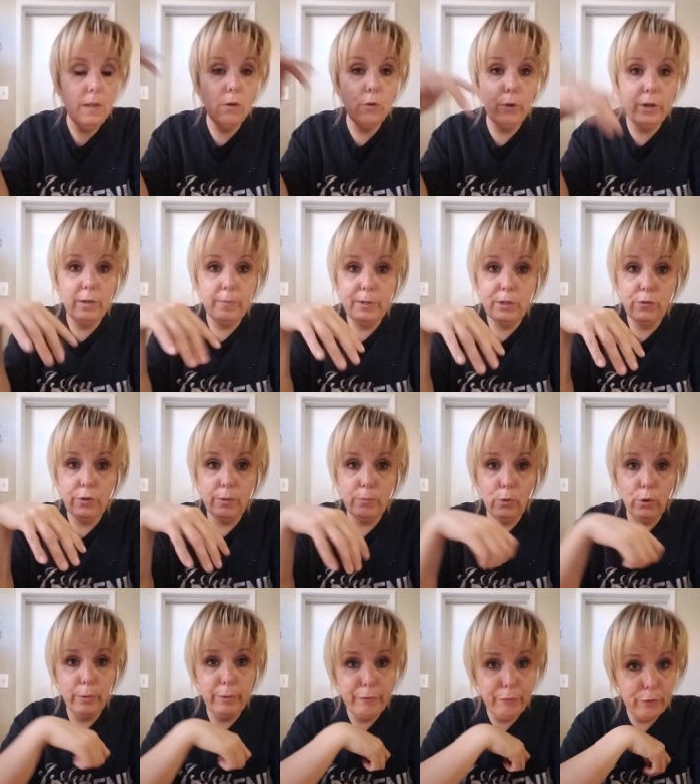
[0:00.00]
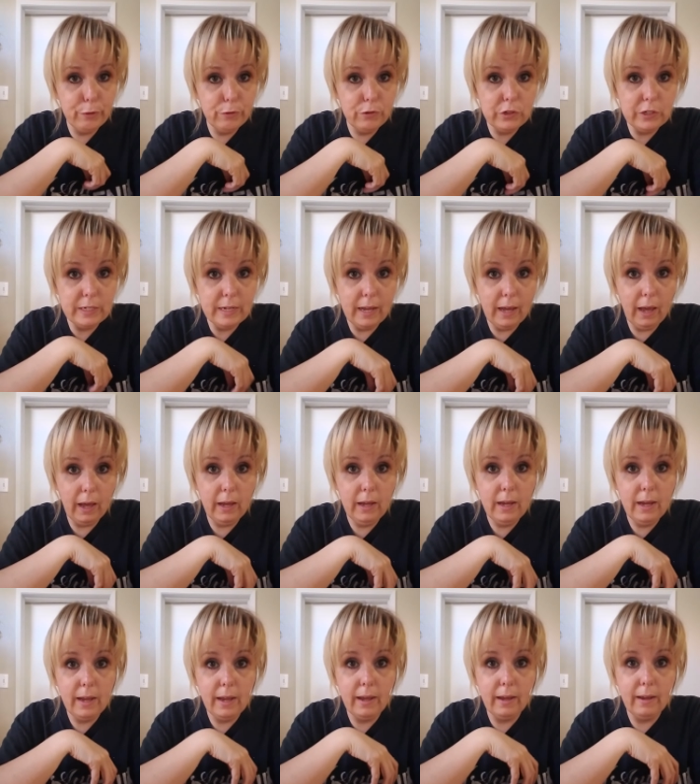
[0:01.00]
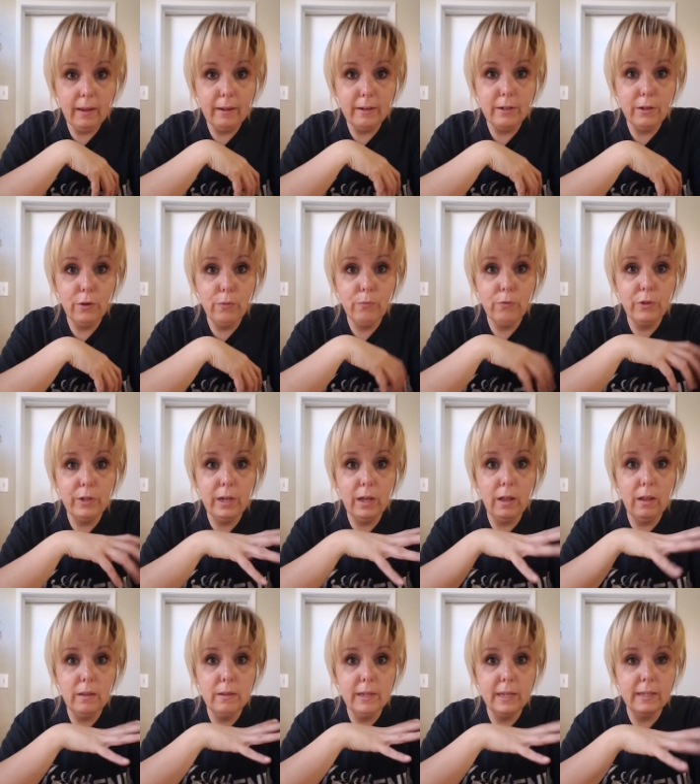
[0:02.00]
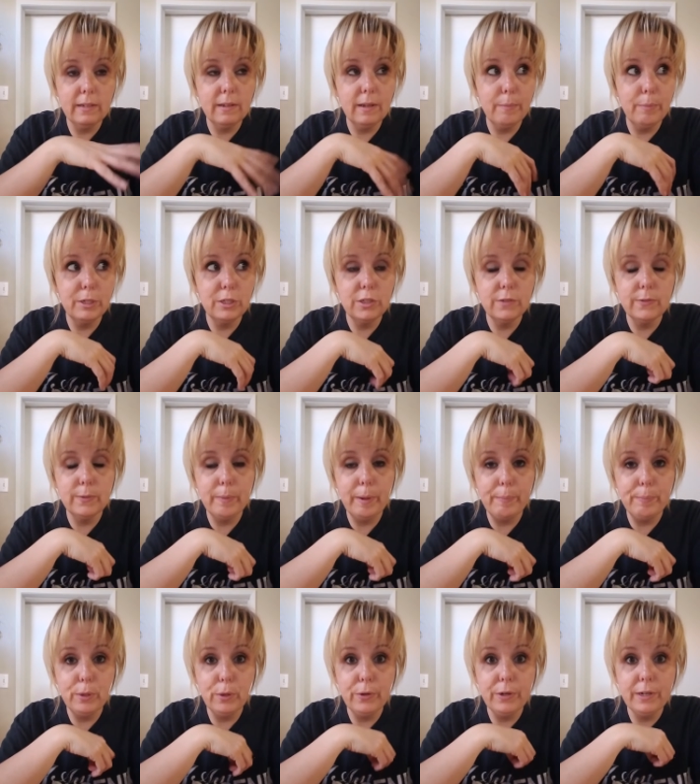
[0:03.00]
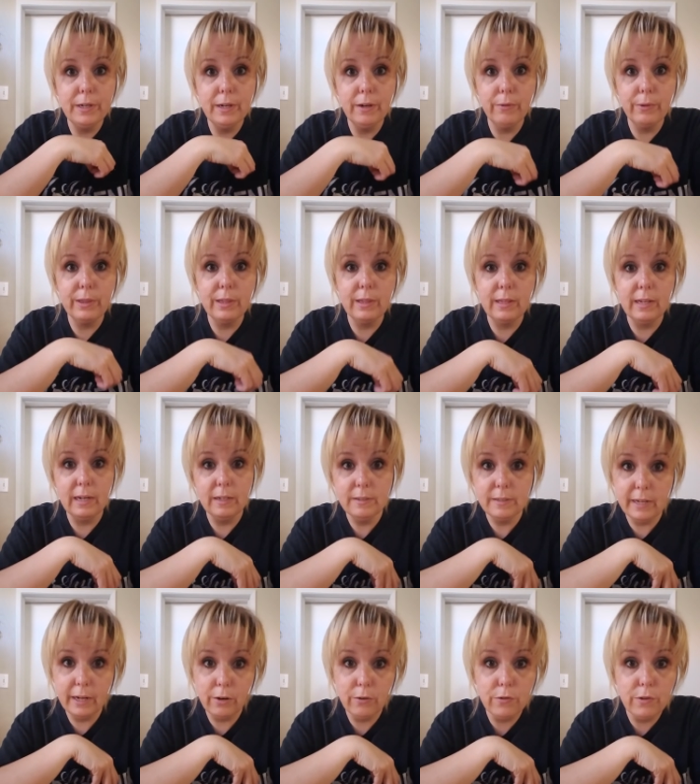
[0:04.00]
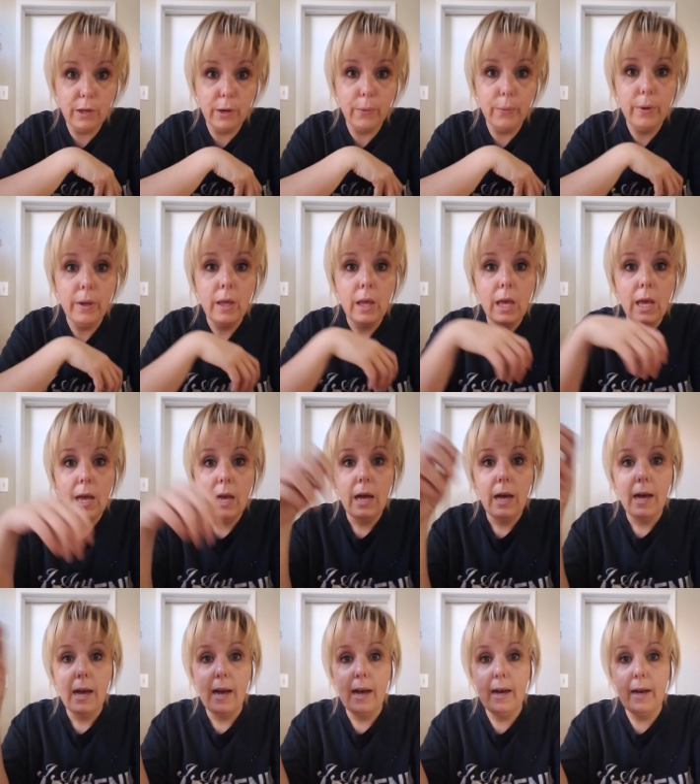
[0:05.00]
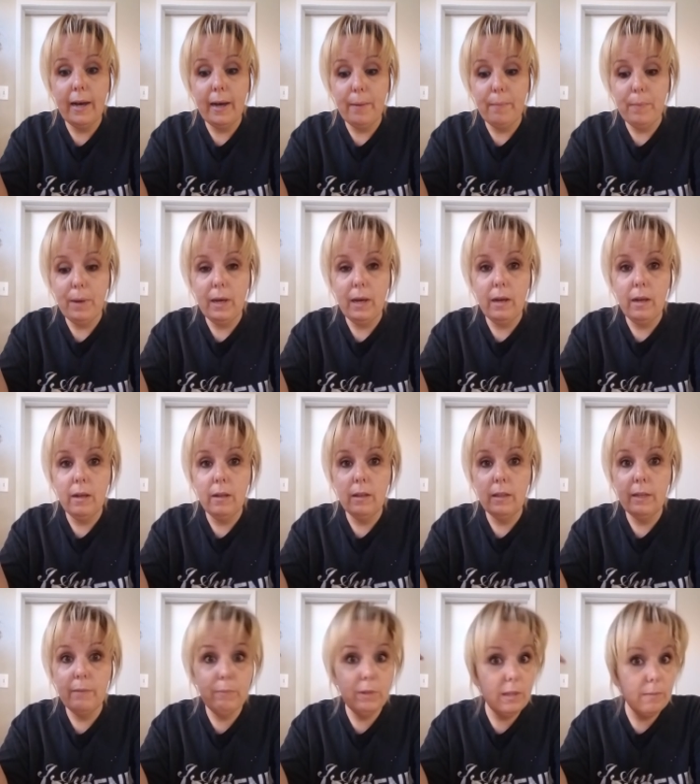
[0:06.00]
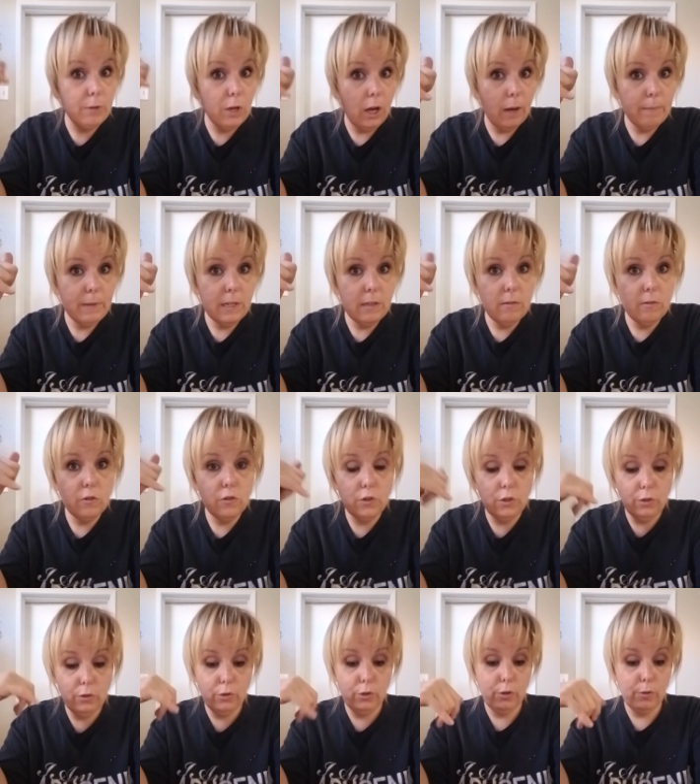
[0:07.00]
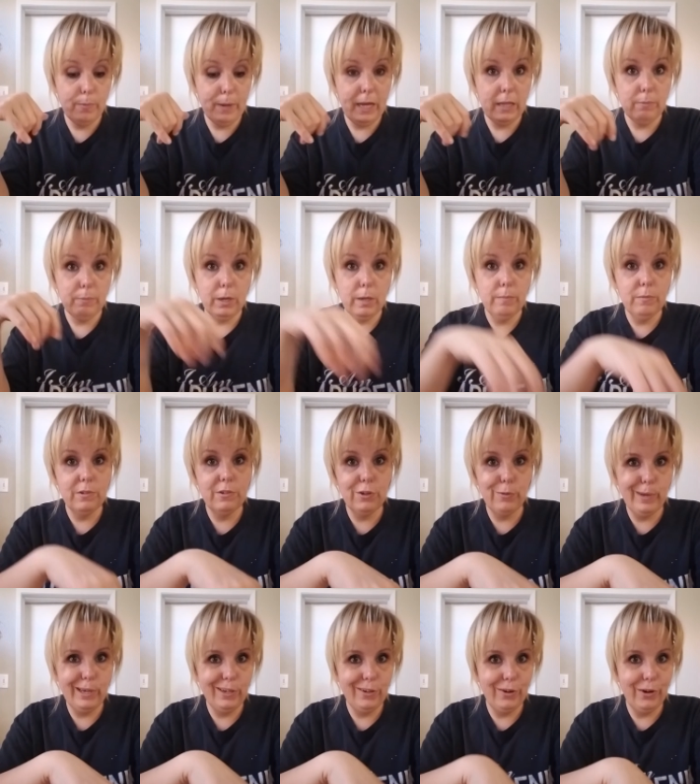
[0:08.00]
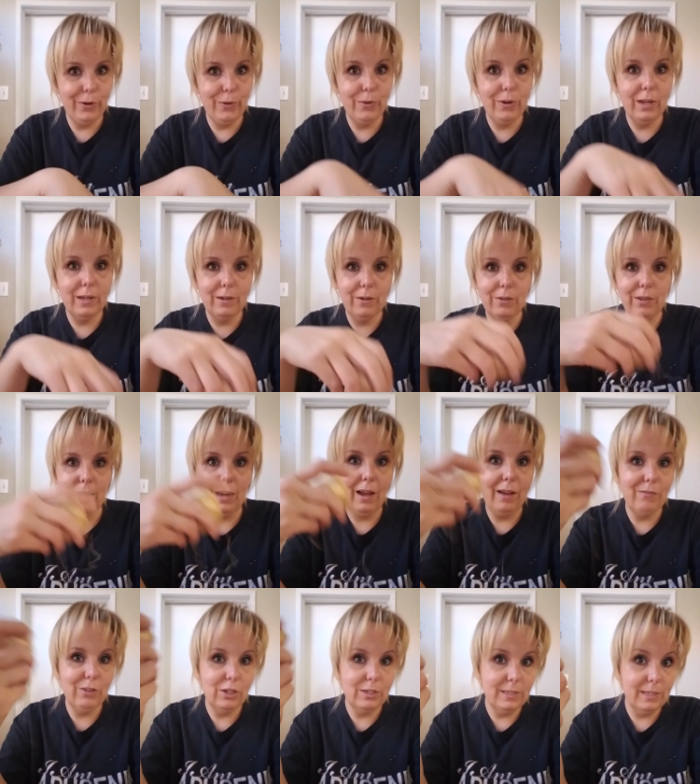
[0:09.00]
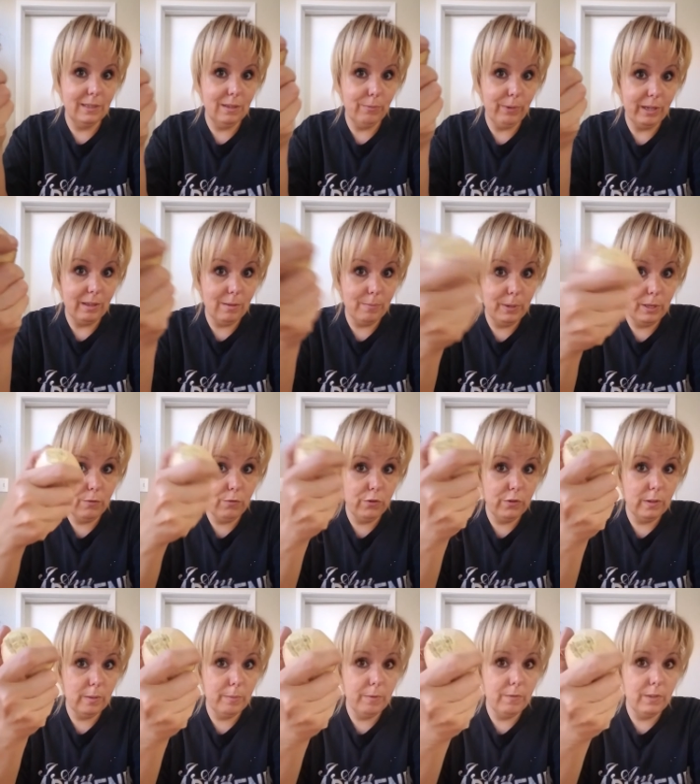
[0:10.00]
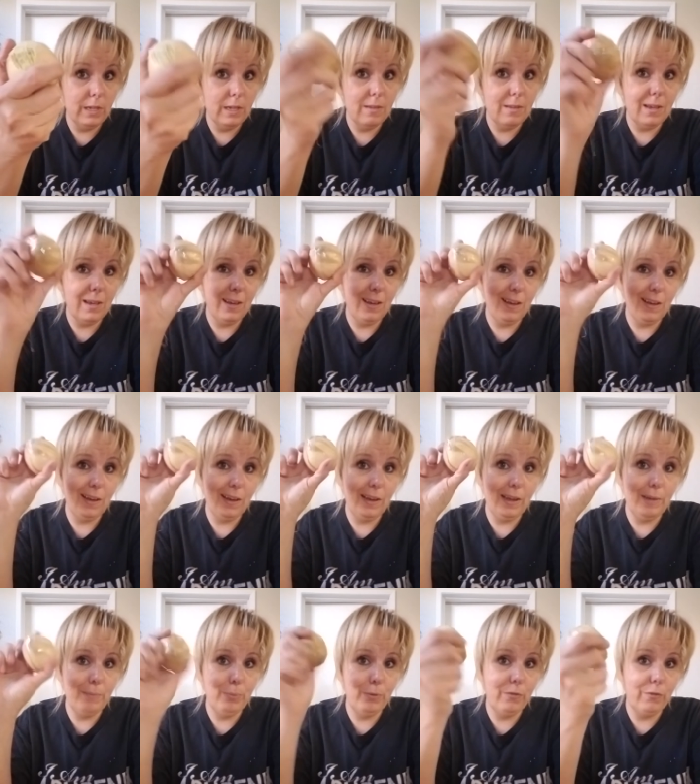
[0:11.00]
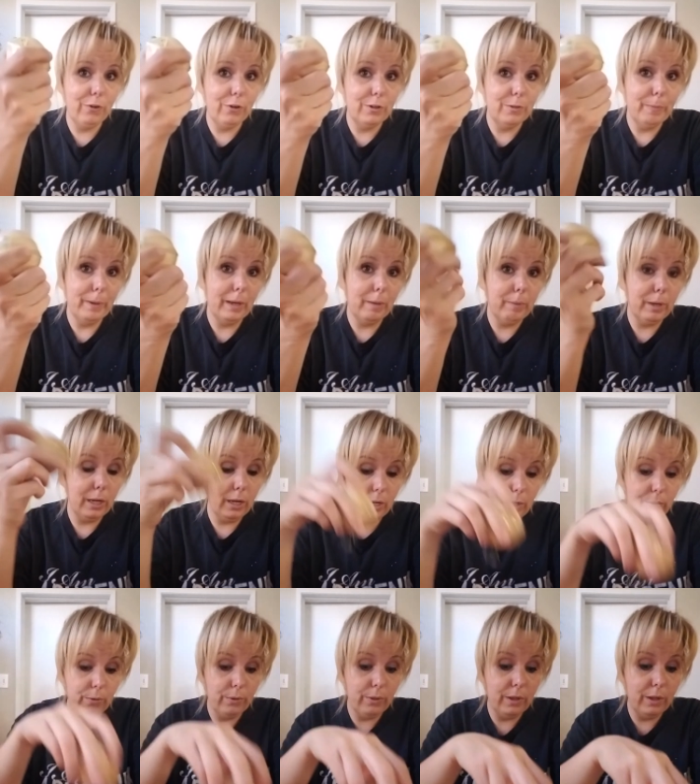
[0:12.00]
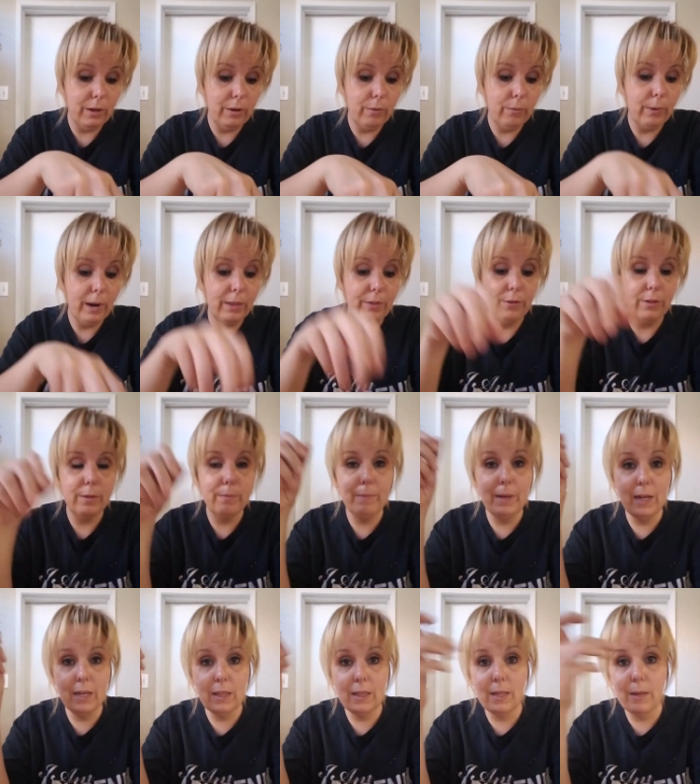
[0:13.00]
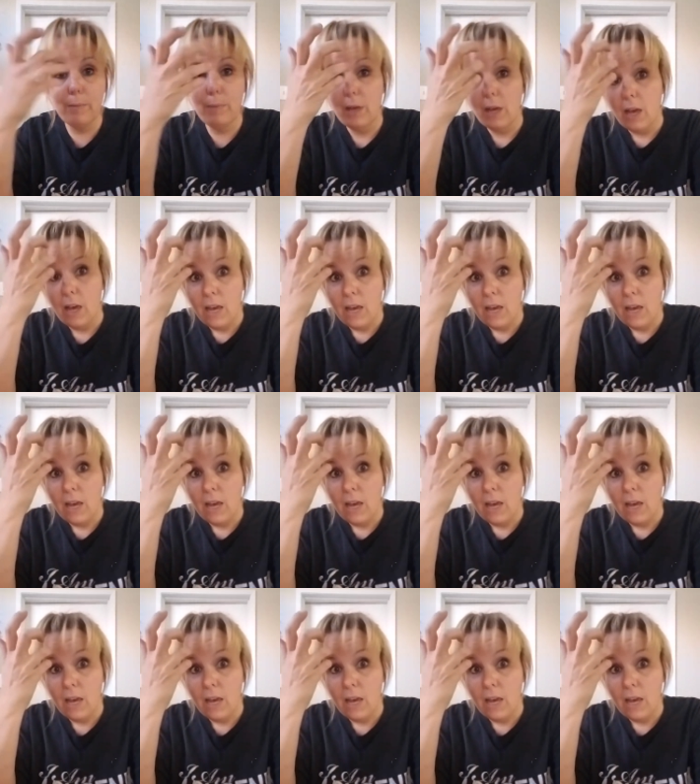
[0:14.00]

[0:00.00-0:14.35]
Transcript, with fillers: going to be doing more reviews today and hopefully I'll get a bunch of them uploaded here within the next day or so. Um, leave me some comments. Do you use bath bombs? Do you make your own? I know that I've looked at the recipes for some of these. I prefer to buy my own though rather than make them.